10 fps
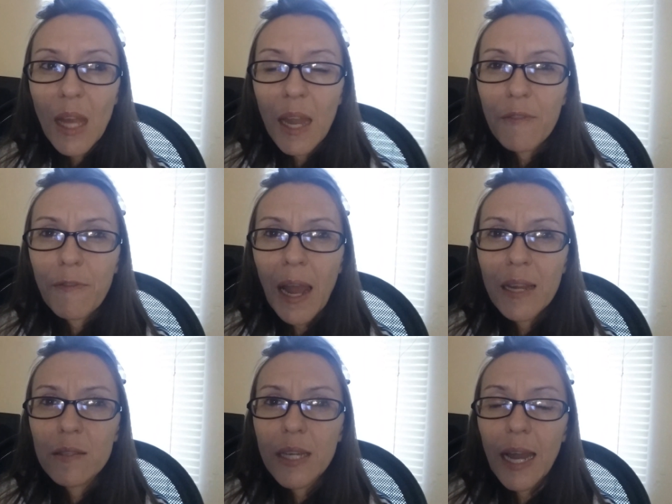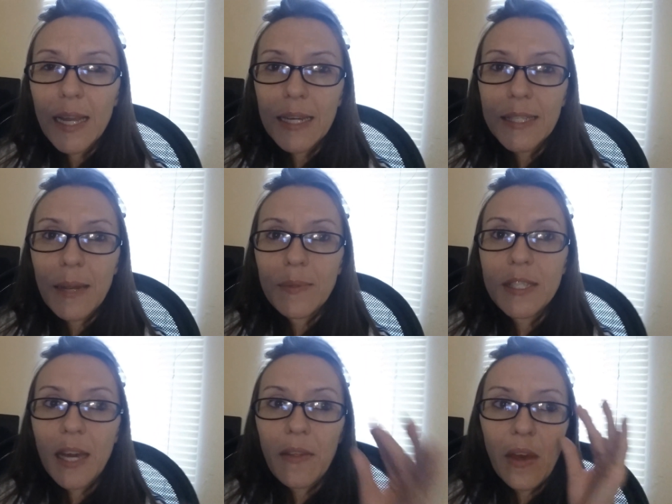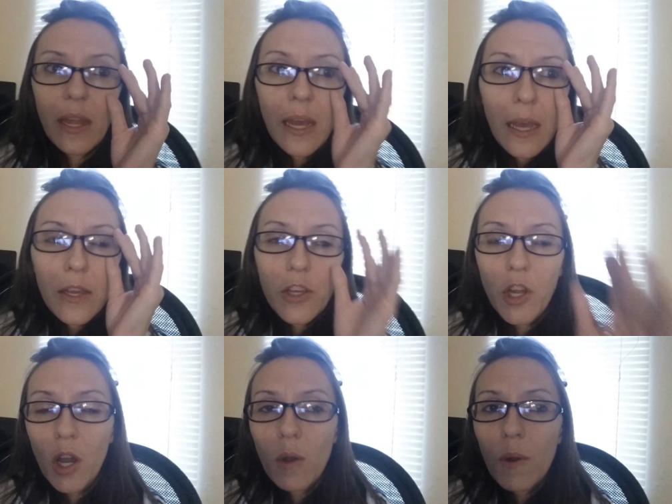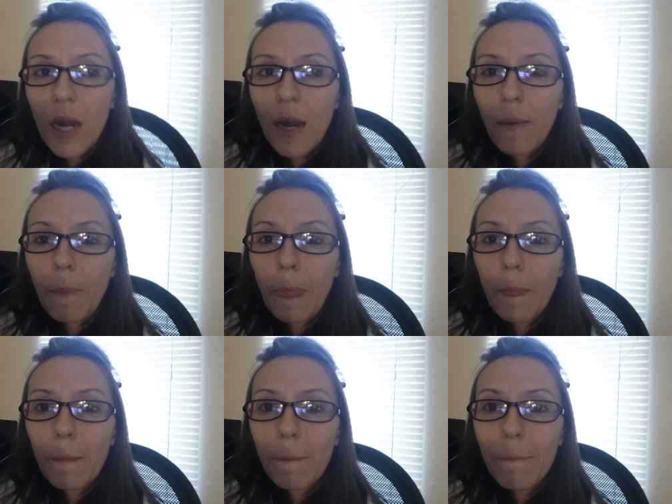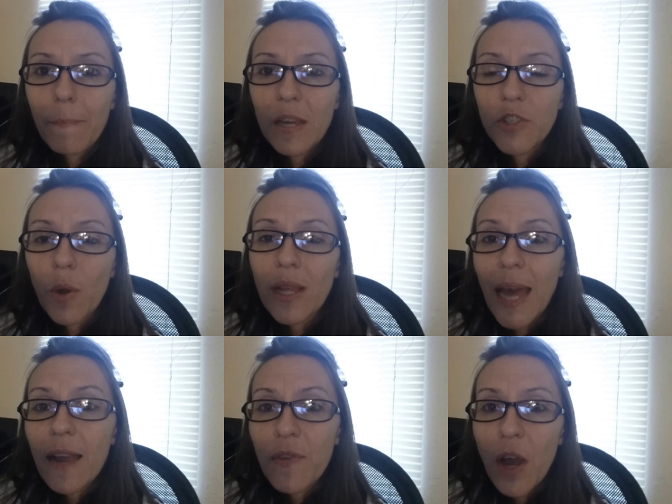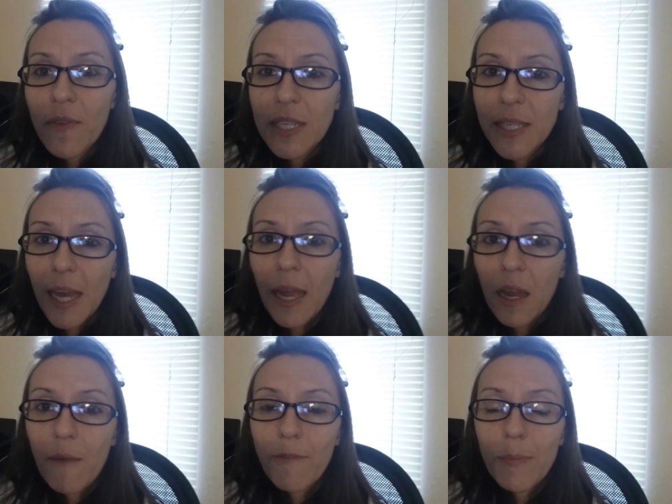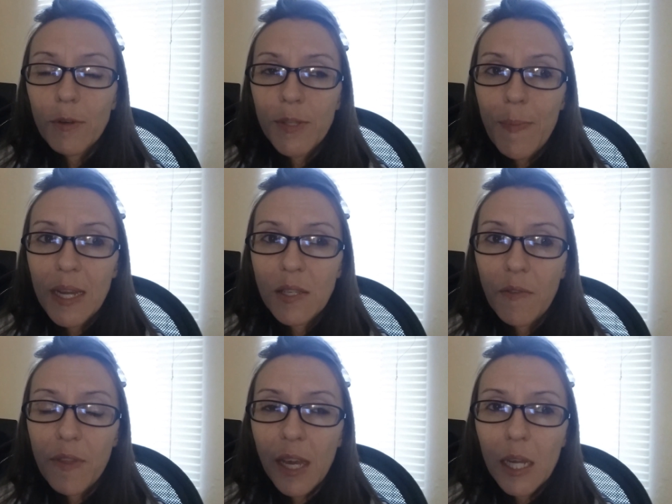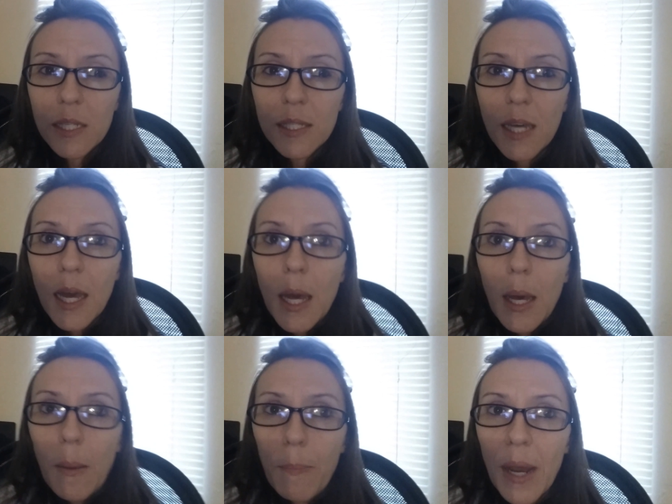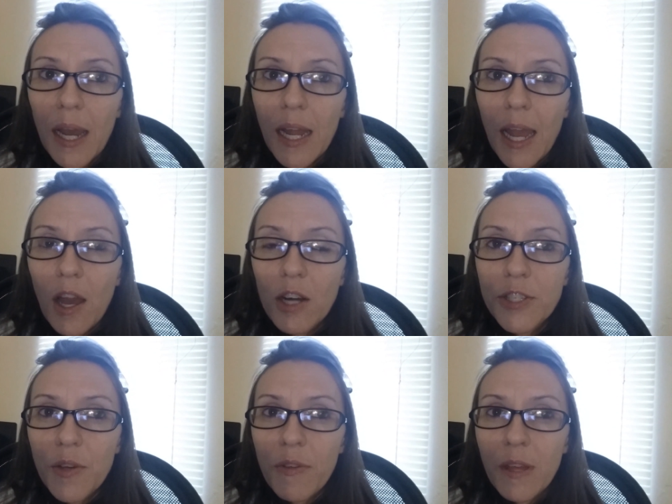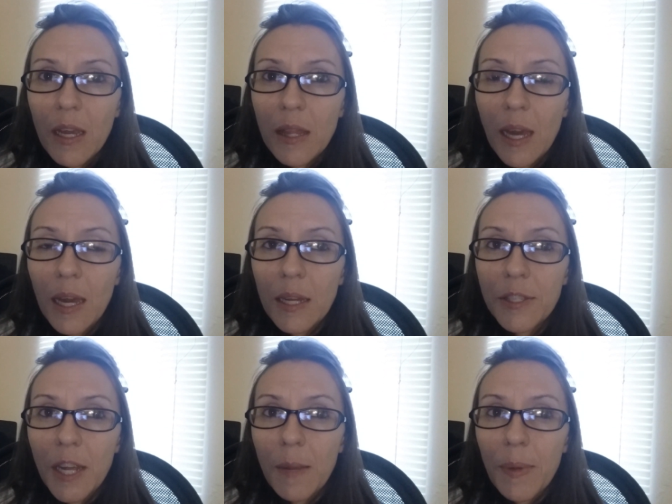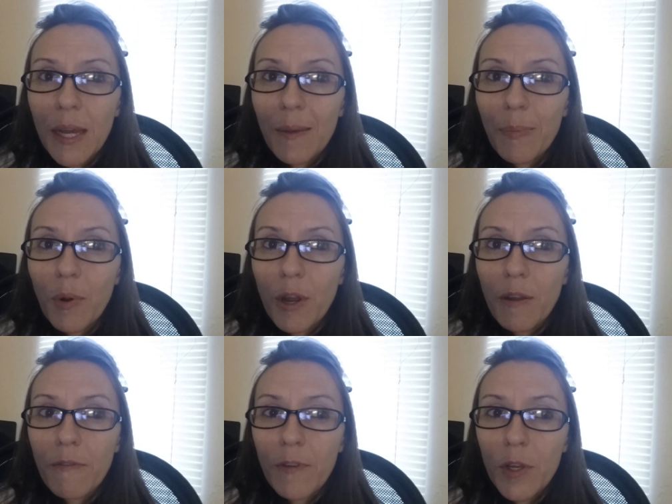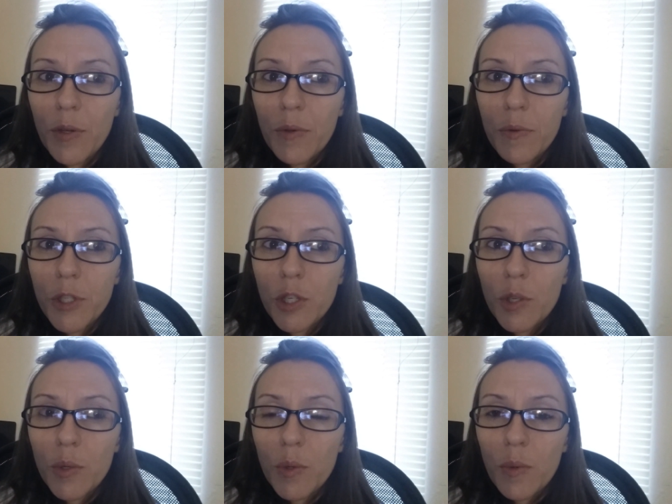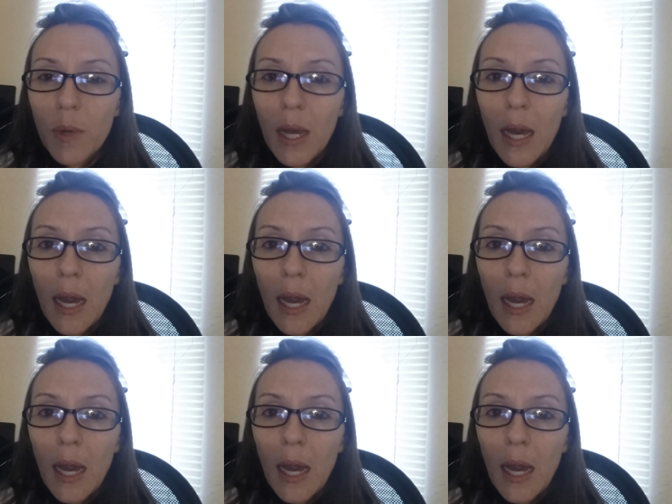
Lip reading: And finally, I guess I would say that, so a lack of confidence can come from those mix of things, but I also think that it's going to be important for you to